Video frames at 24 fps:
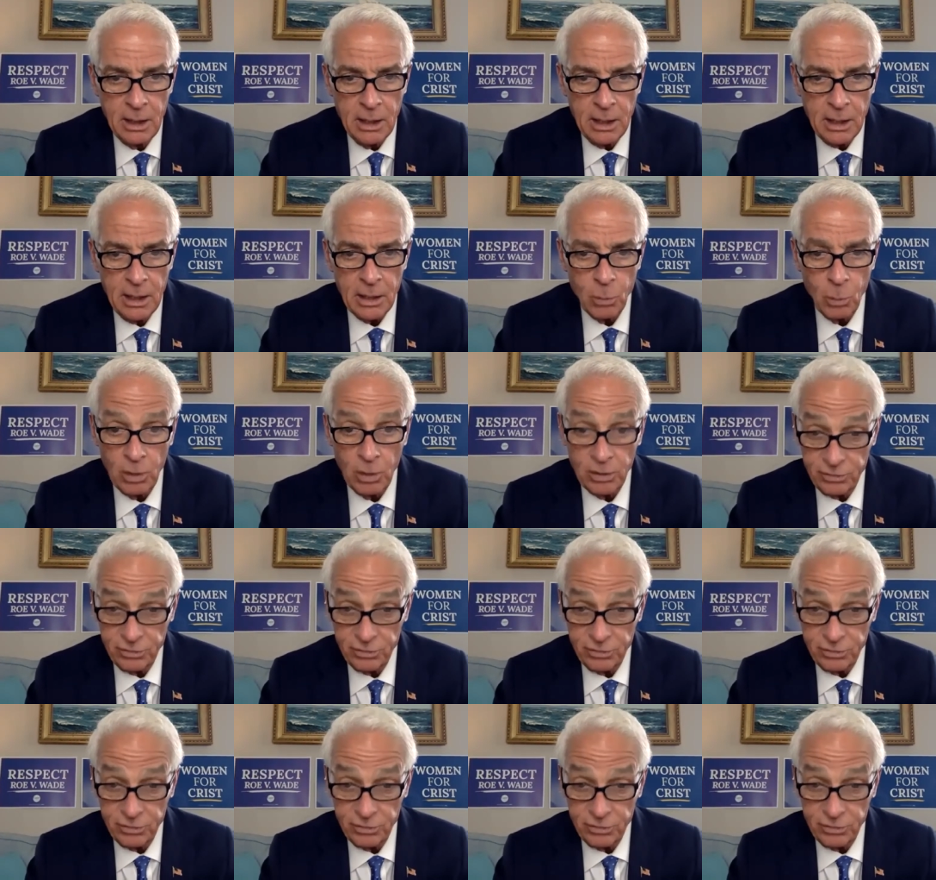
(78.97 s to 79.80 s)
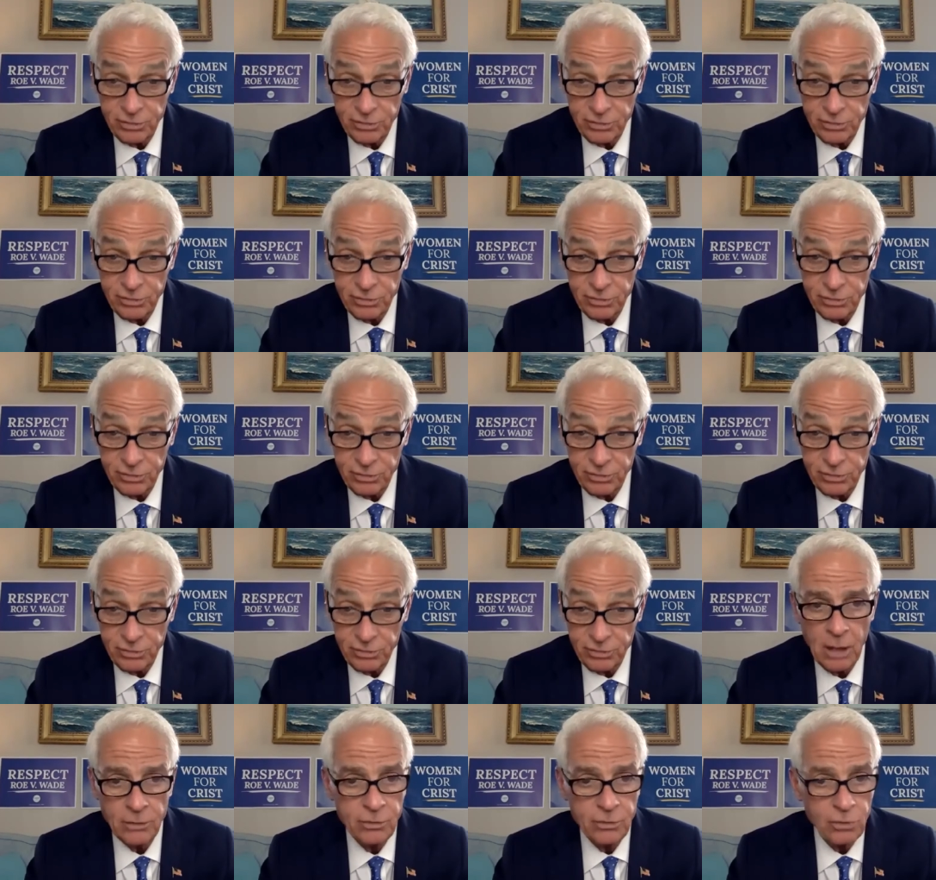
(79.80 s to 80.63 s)
And once elected
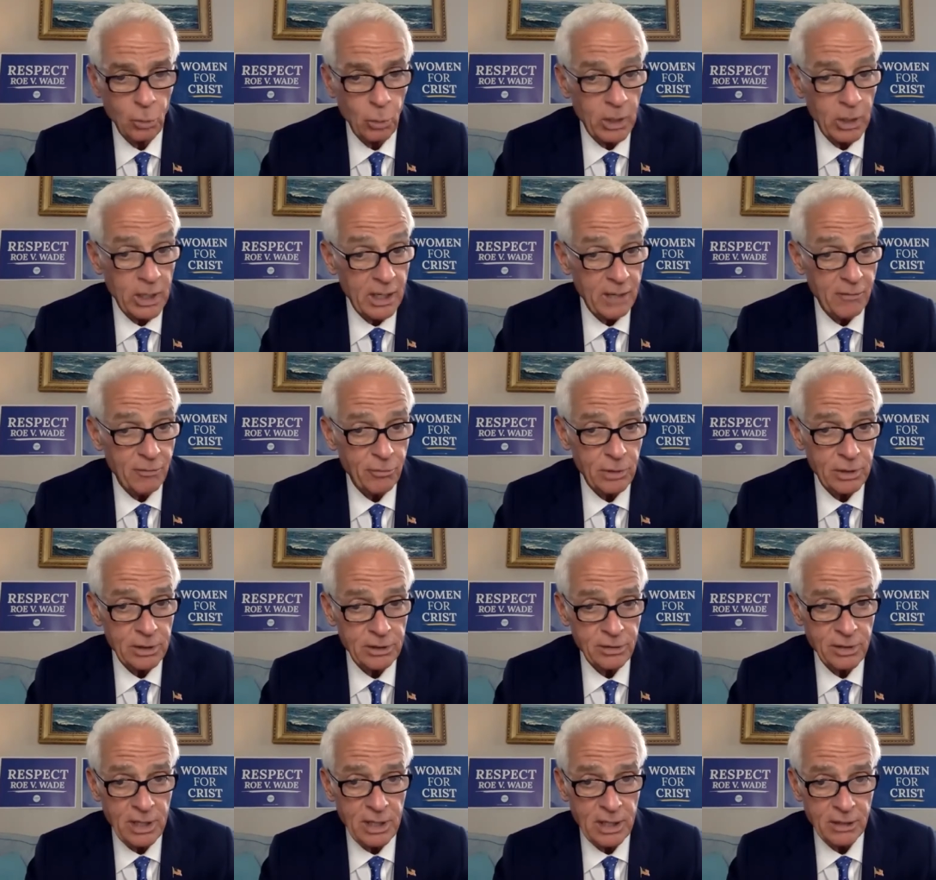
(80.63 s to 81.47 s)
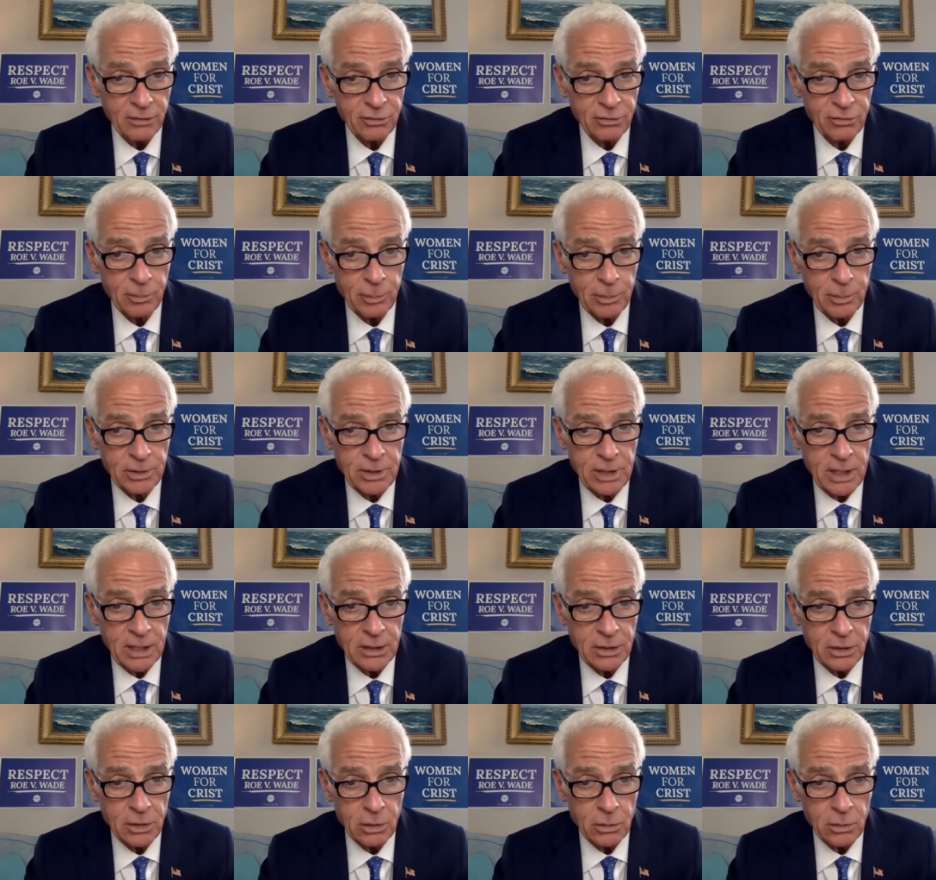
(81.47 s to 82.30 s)
governor, I'll do whatever it takes to
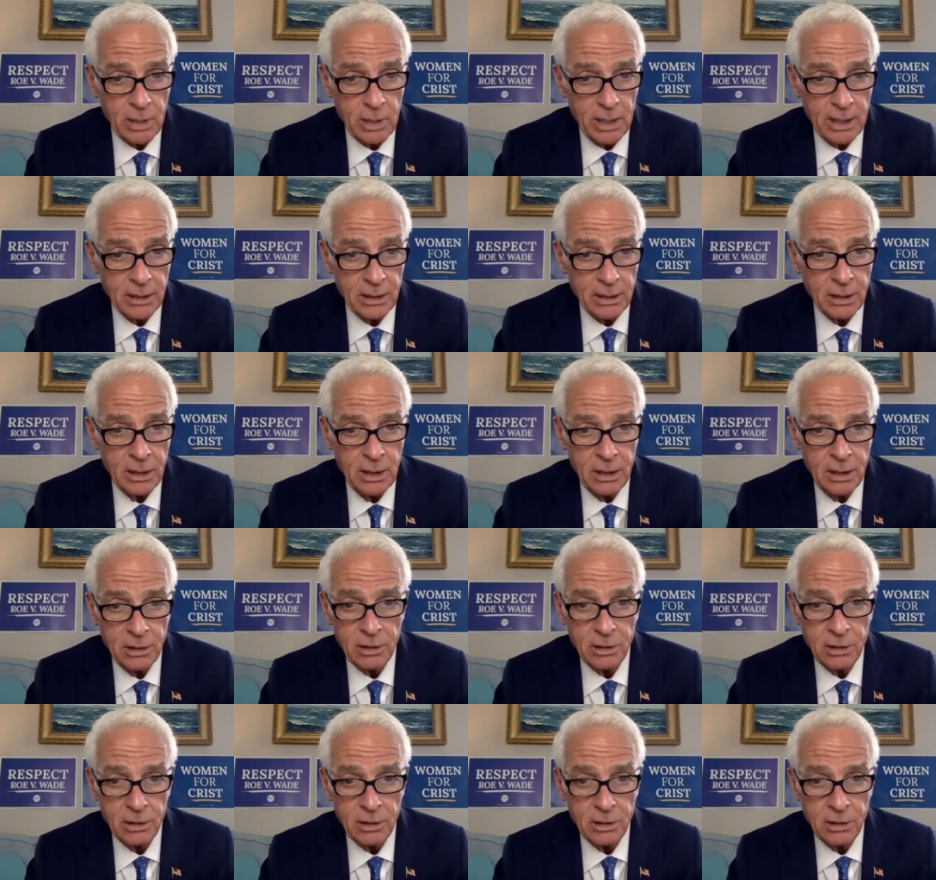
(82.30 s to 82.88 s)
protect your right